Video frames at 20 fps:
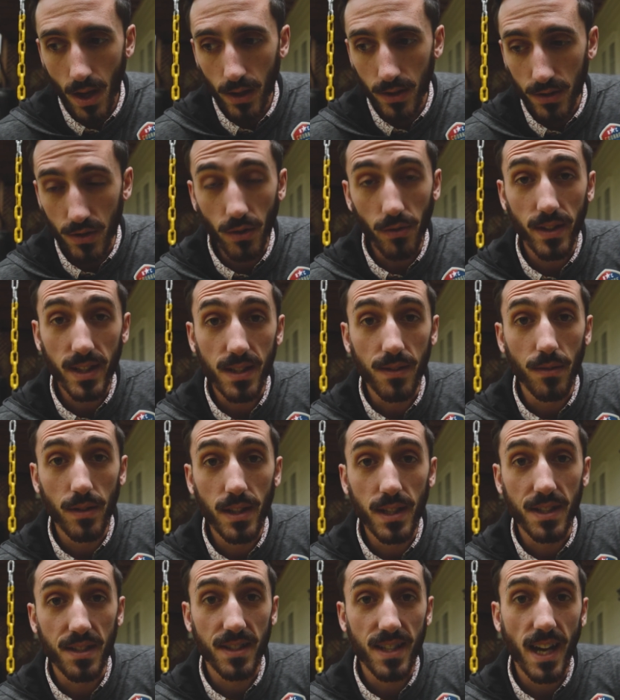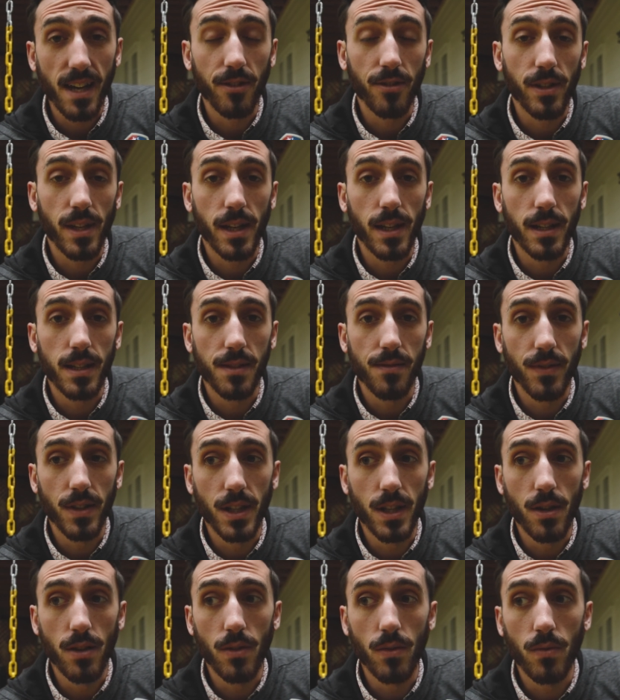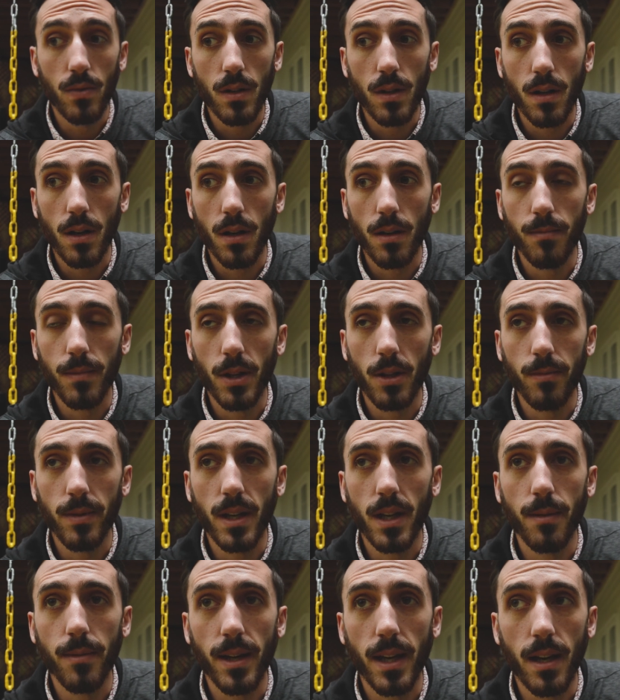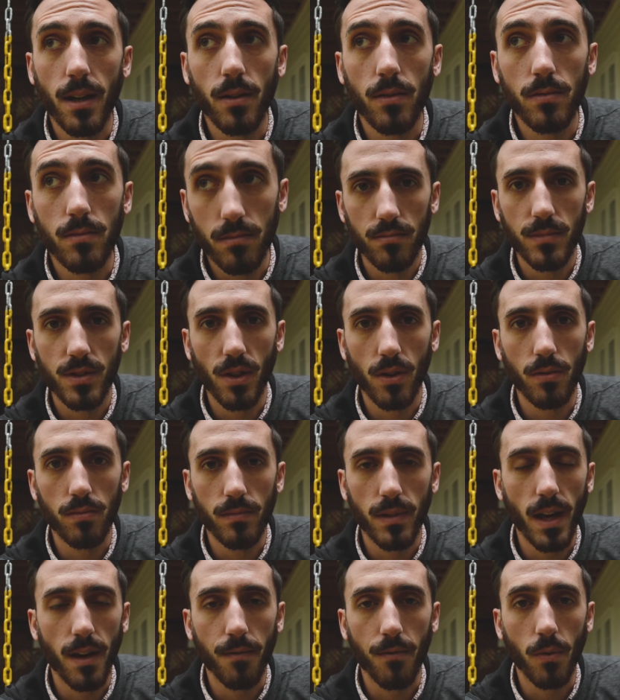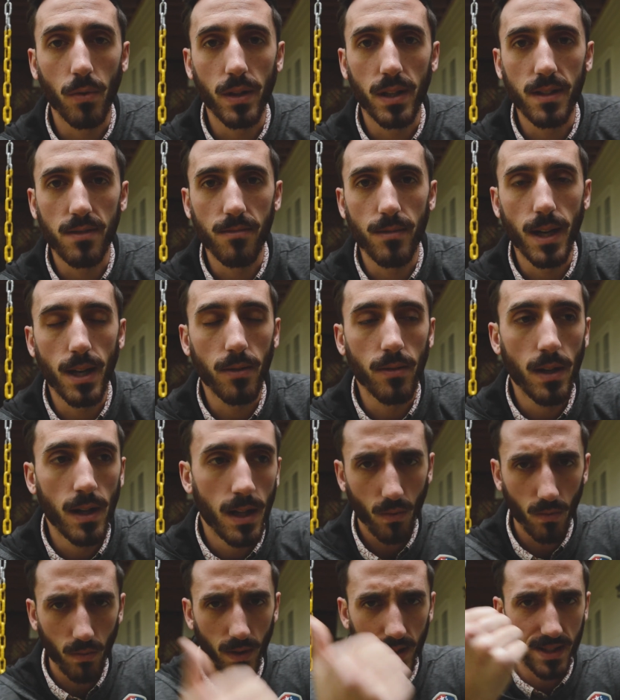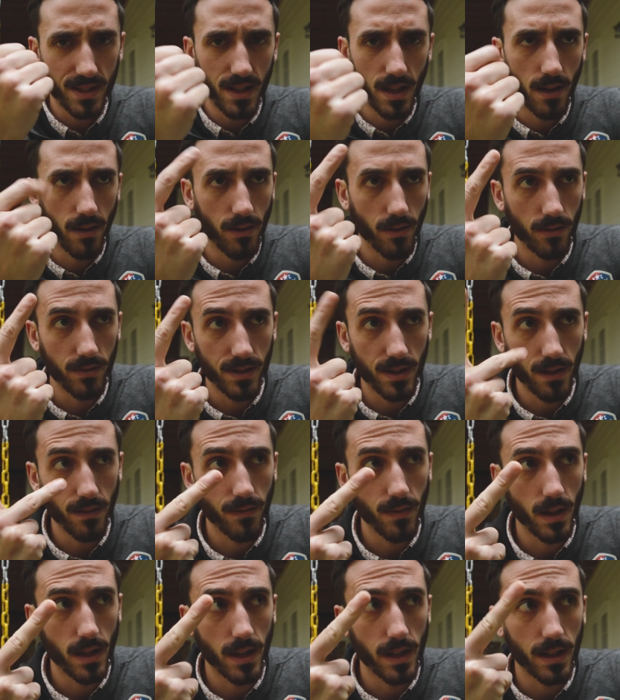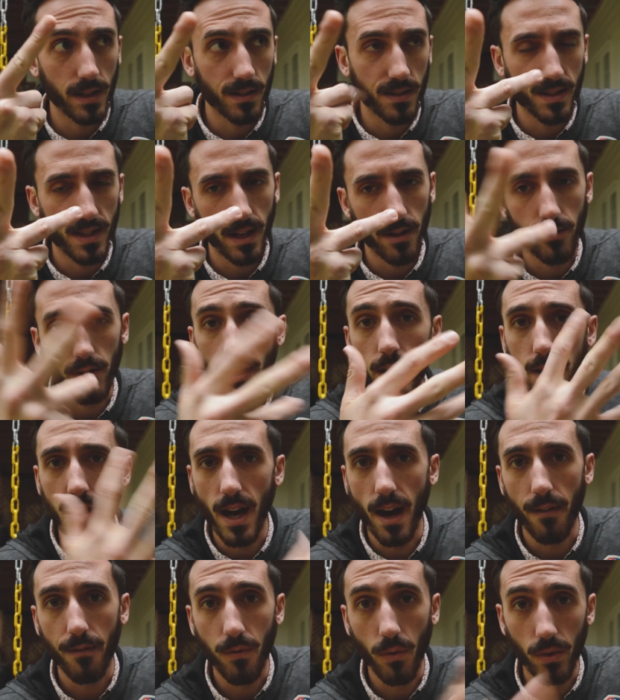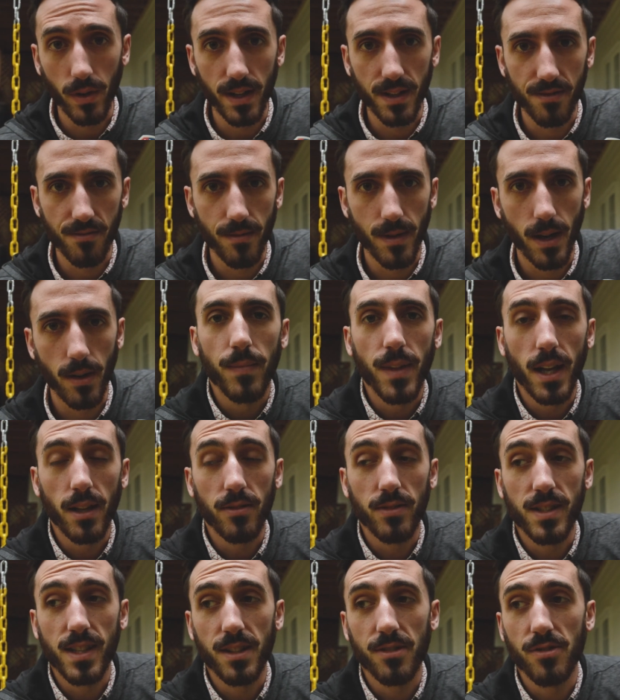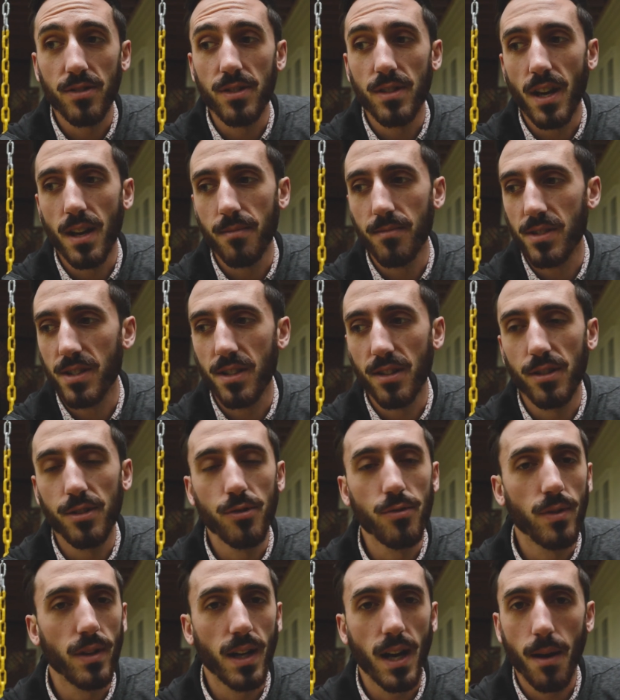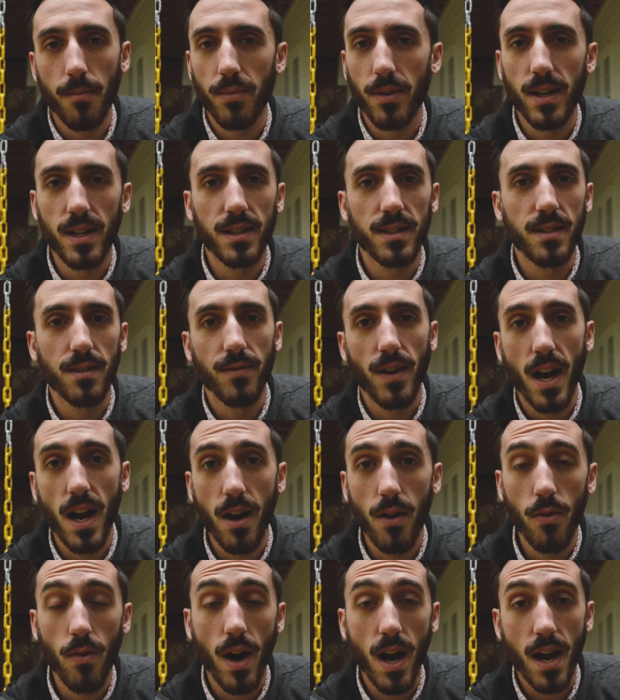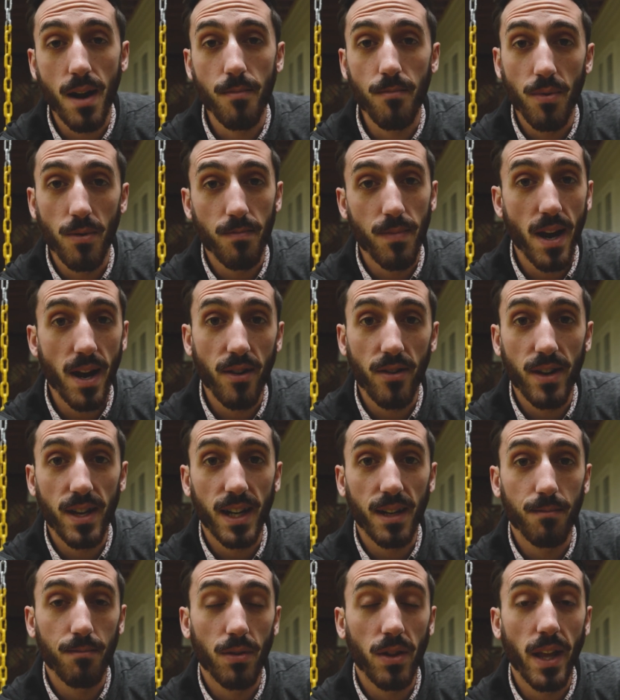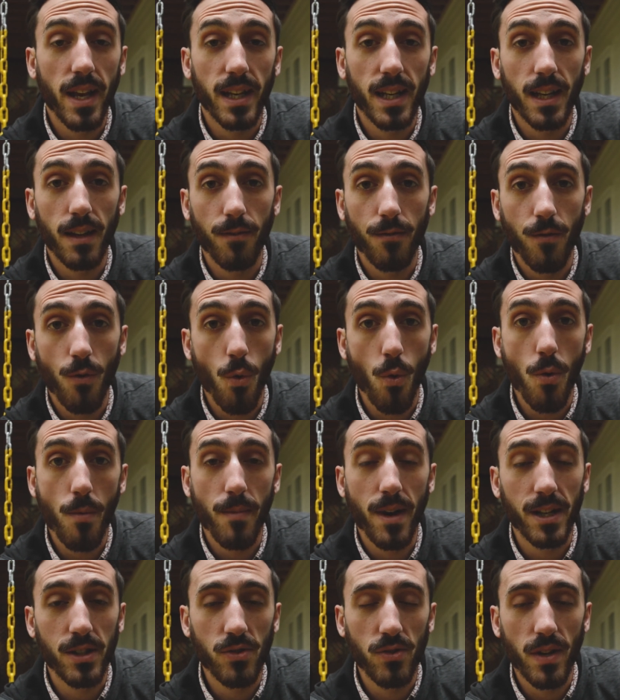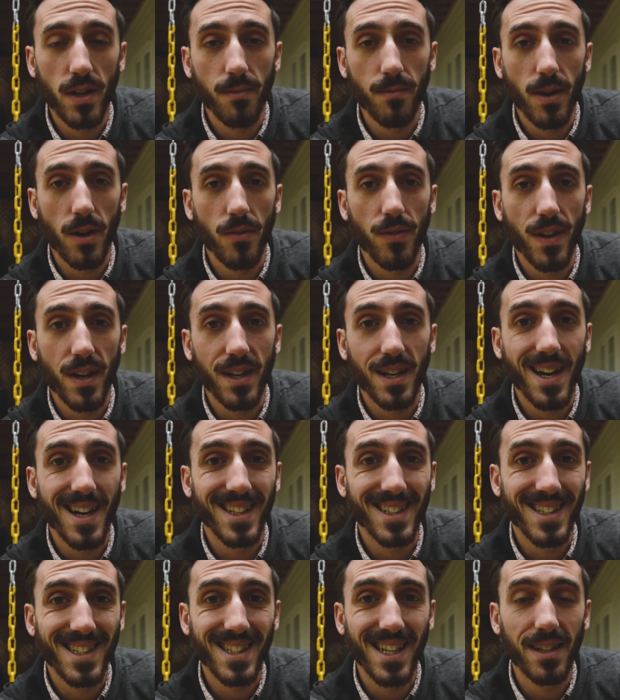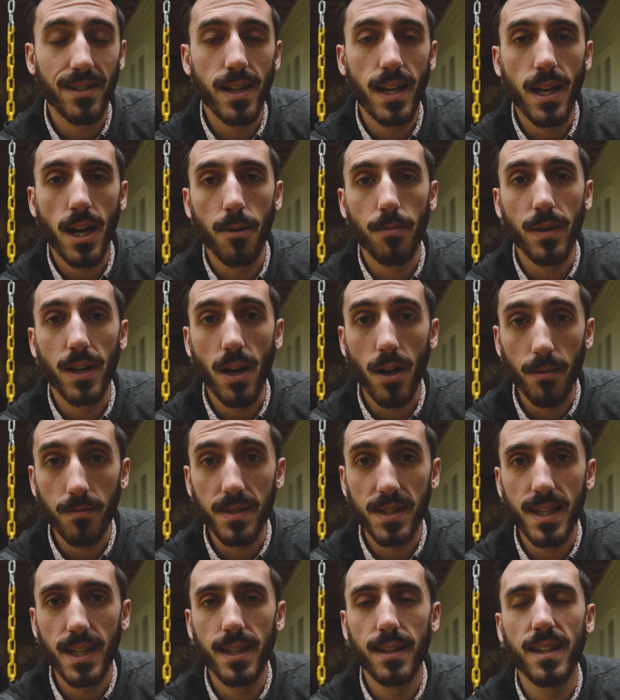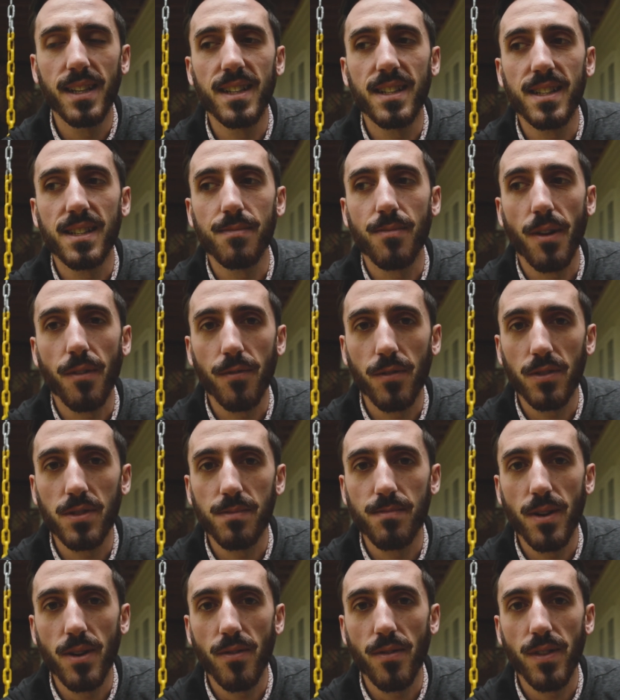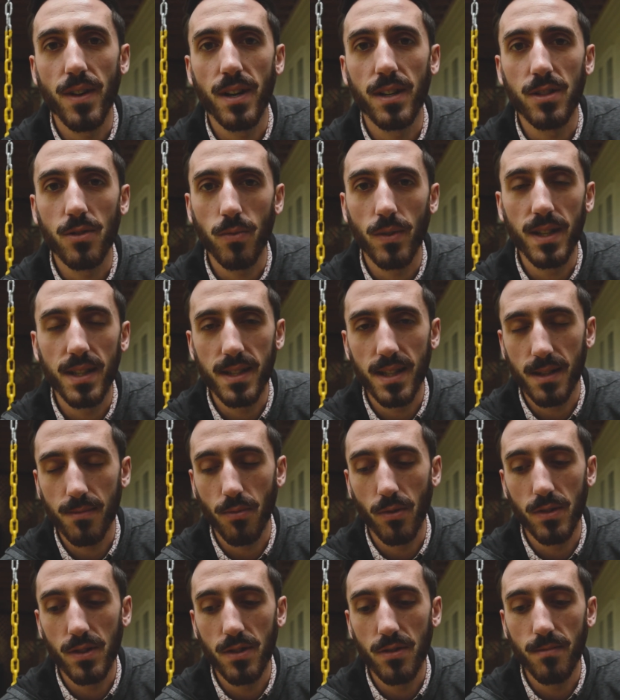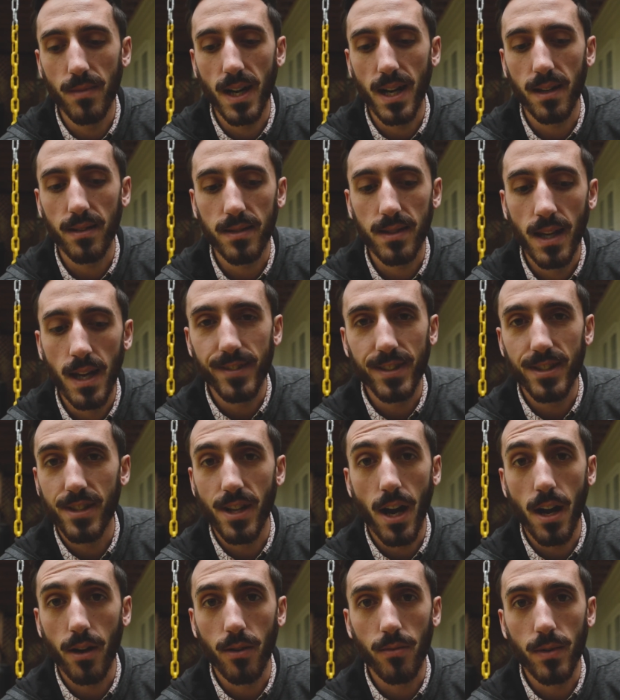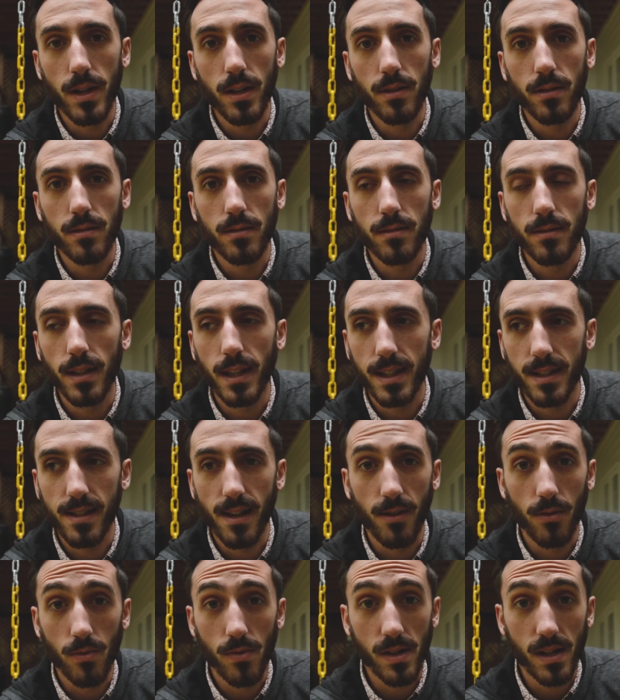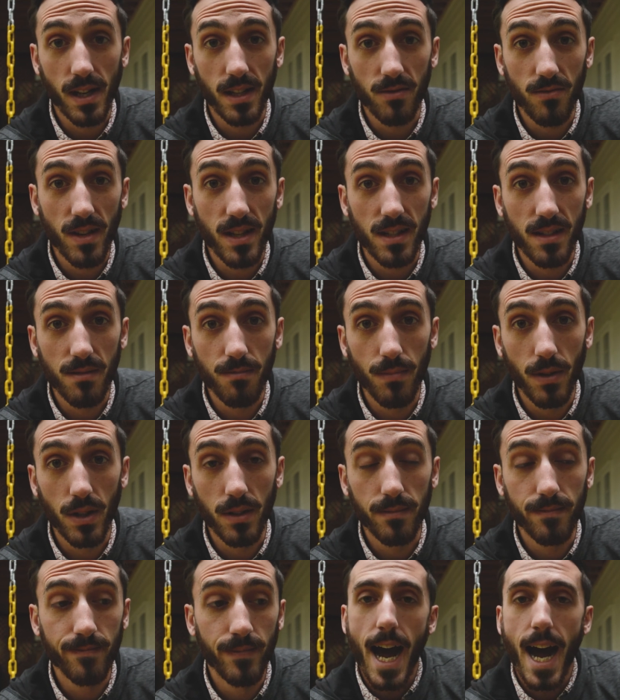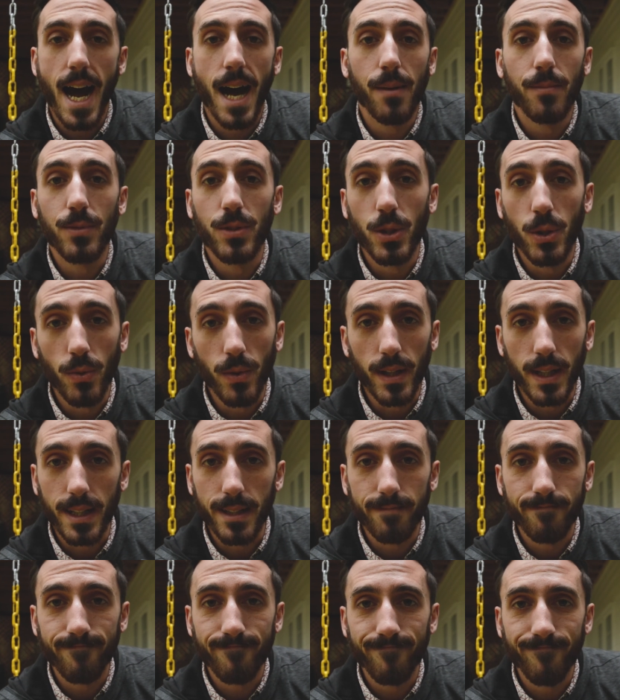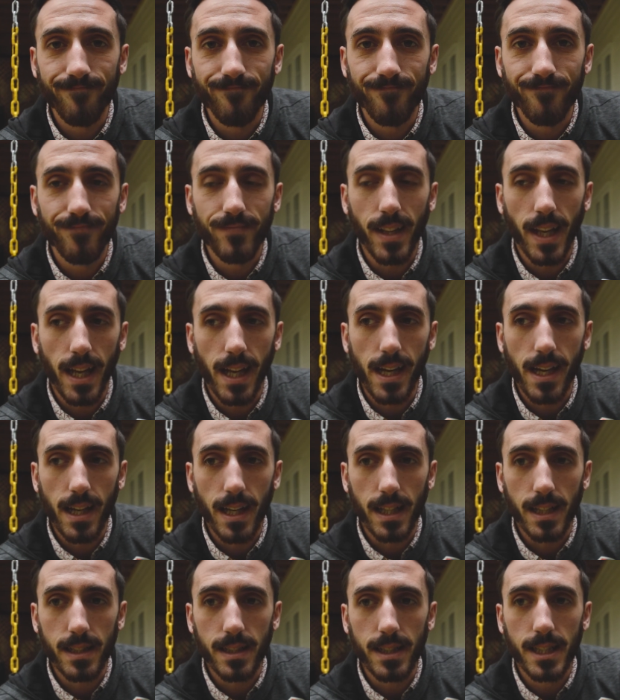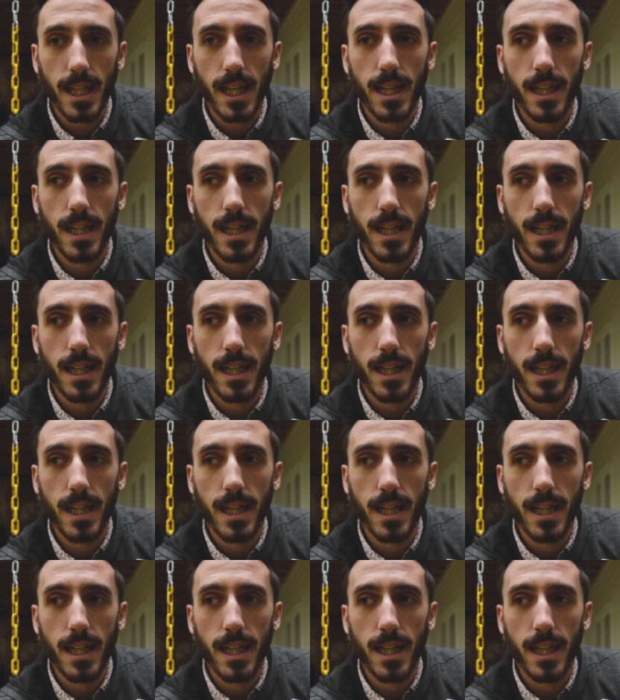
So this Saturday's video, that'll be coming out. So yeah, 4 days from now, Wednesday, Thursday, Friday, Saturday. Yeah, 4 days from now. That'll essentially, I'm just gonna do a comprehensive how I'm preparing and planning for my trail marathon on Sunday up at Umstead. It is my first marathon, 26.2 miles. It's not a real, like it's not an organized race, but I'm doing it. And